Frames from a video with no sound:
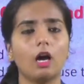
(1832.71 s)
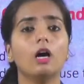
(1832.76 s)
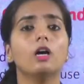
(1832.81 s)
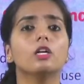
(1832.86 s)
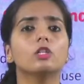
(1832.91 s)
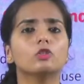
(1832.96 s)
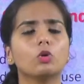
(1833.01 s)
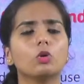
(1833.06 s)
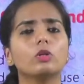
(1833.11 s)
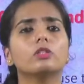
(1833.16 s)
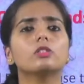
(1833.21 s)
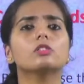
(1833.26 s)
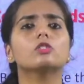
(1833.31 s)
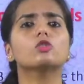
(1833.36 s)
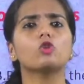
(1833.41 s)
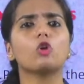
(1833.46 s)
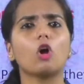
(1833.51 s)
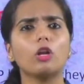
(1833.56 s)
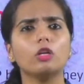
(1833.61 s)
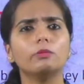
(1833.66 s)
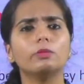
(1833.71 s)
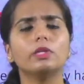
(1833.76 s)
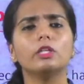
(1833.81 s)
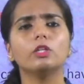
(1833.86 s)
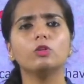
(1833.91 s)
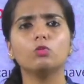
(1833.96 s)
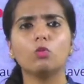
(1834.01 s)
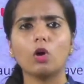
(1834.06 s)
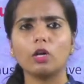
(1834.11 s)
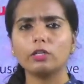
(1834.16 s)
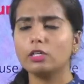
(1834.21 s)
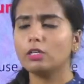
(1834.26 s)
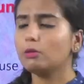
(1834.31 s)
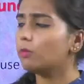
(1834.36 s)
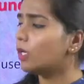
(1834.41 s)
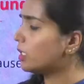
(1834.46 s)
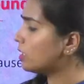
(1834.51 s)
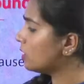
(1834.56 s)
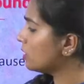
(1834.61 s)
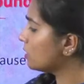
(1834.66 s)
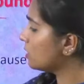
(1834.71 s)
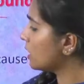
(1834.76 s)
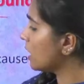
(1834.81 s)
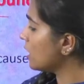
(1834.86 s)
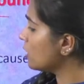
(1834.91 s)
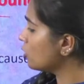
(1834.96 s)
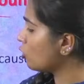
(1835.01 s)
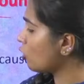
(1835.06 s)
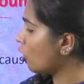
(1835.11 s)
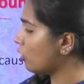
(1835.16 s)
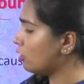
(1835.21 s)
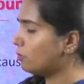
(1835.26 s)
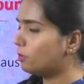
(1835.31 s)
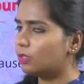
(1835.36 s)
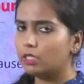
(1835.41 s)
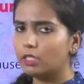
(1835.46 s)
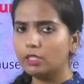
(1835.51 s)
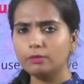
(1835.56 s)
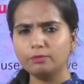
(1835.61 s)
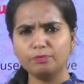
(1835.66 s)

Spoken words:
So it is soluble in water but it is insoluble in